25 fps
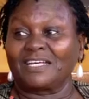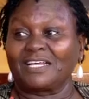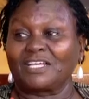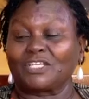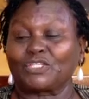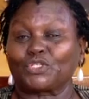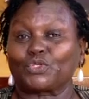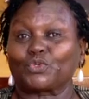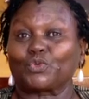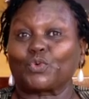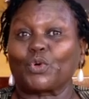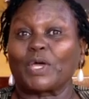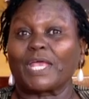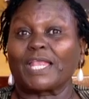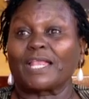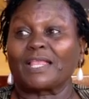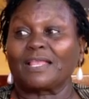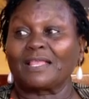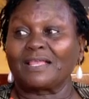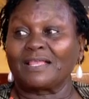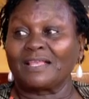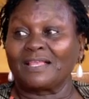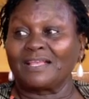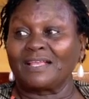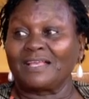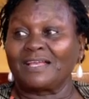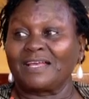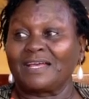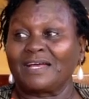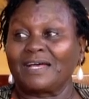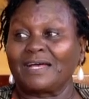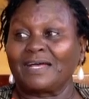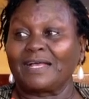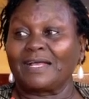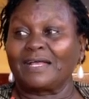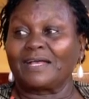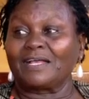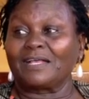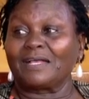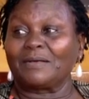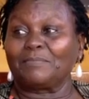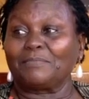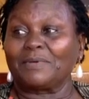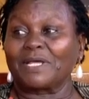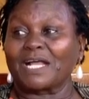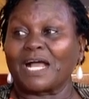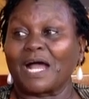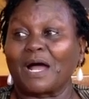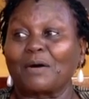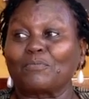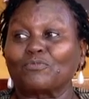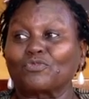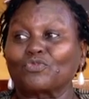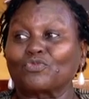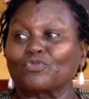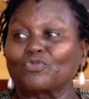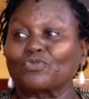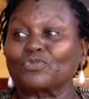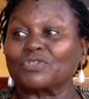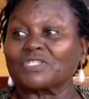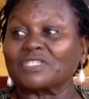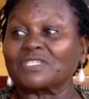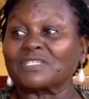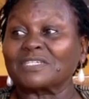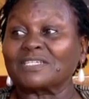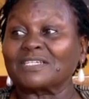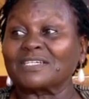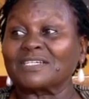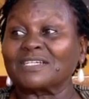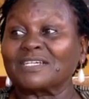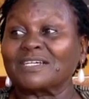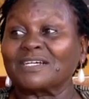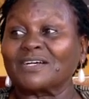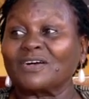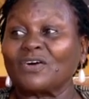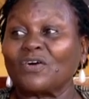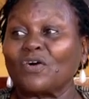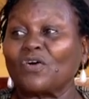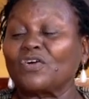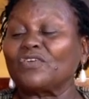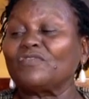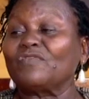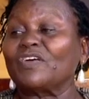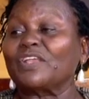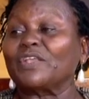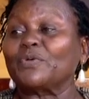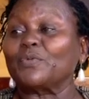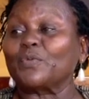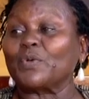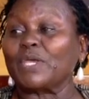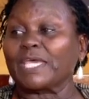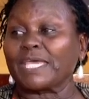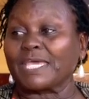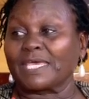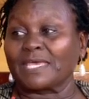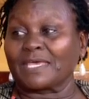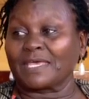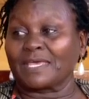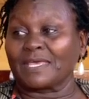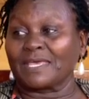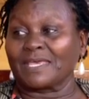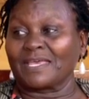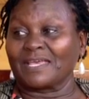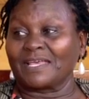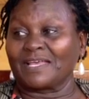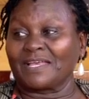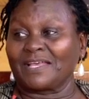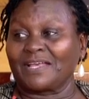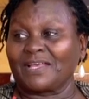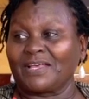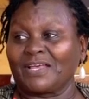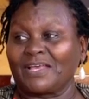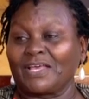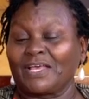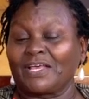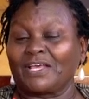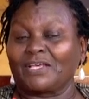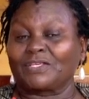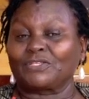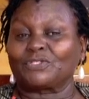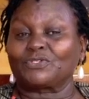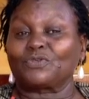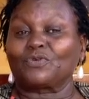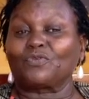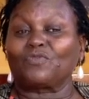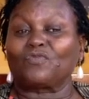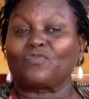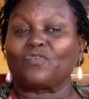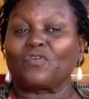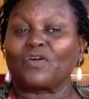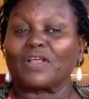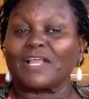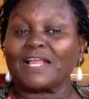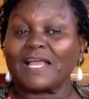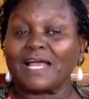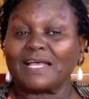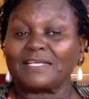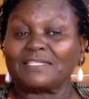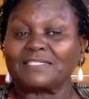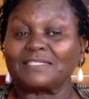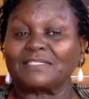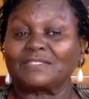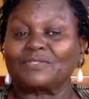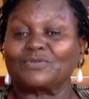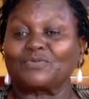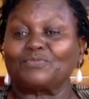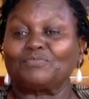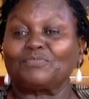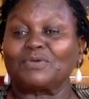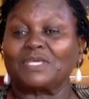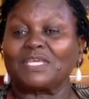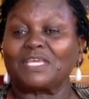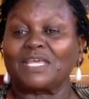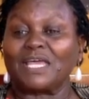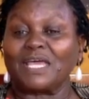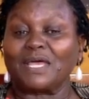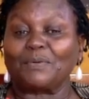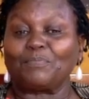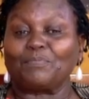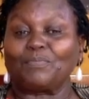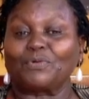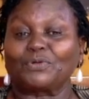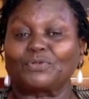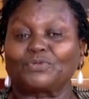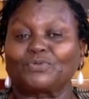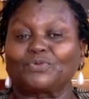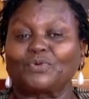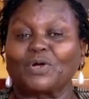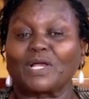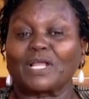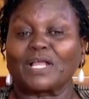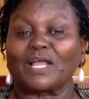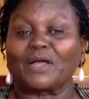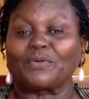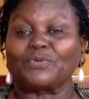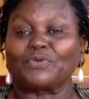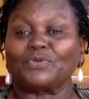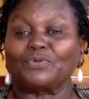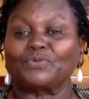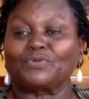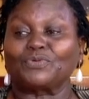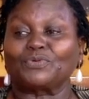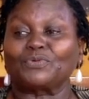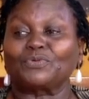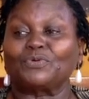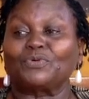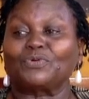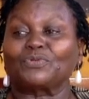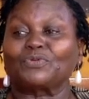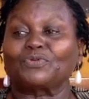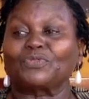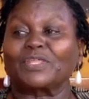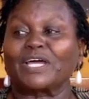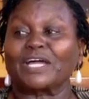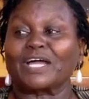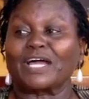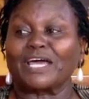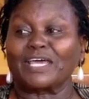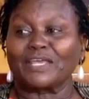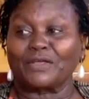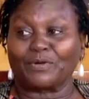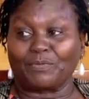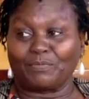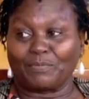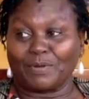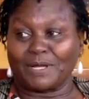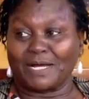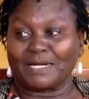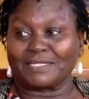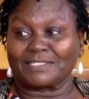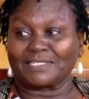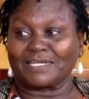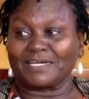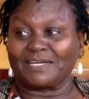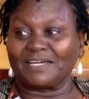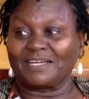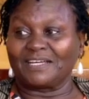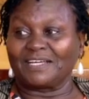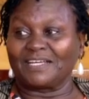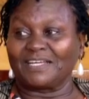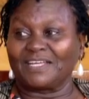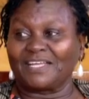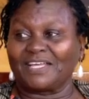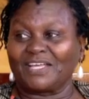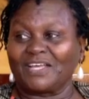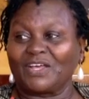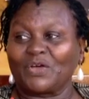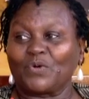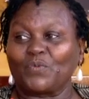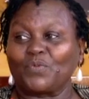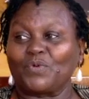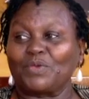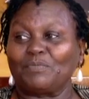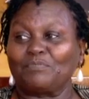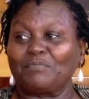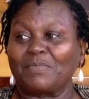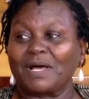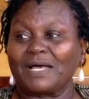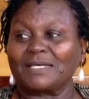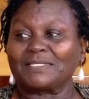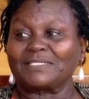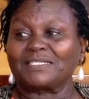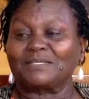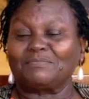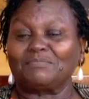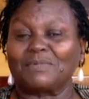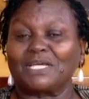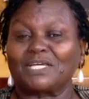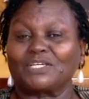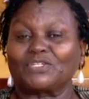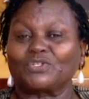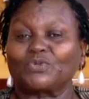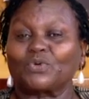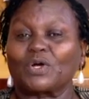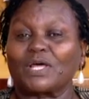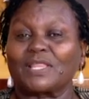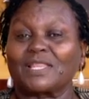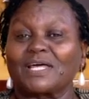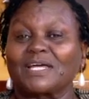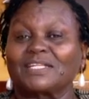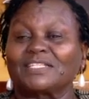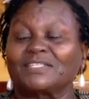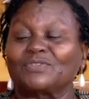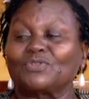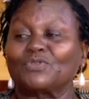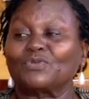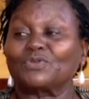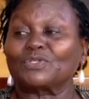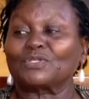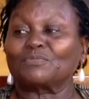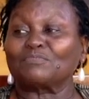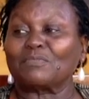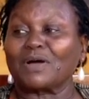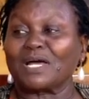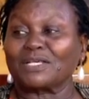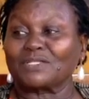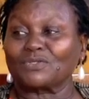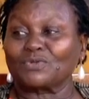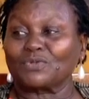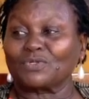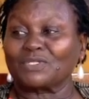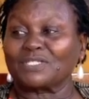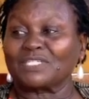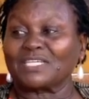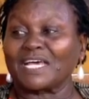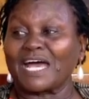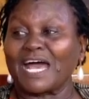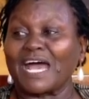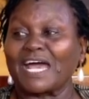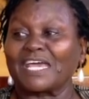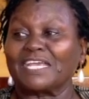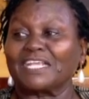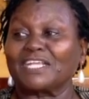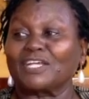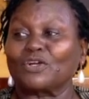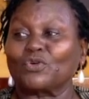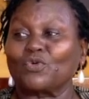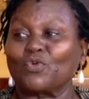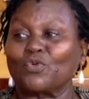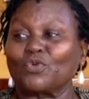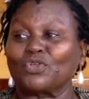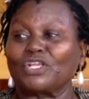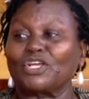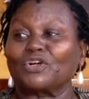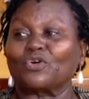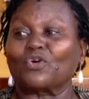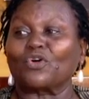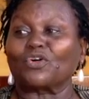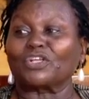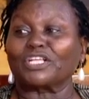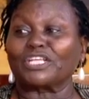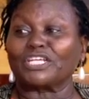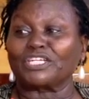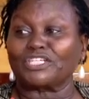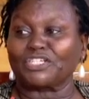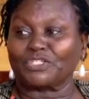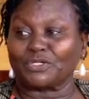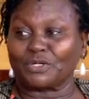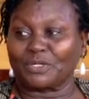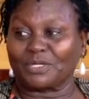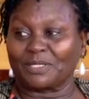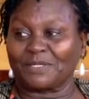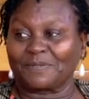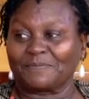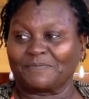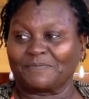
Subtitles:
swell, become loose, or even weak. Okay. So for us to be able to allow you to go to the chiropractor, we must make sure that those muscles are in good condition.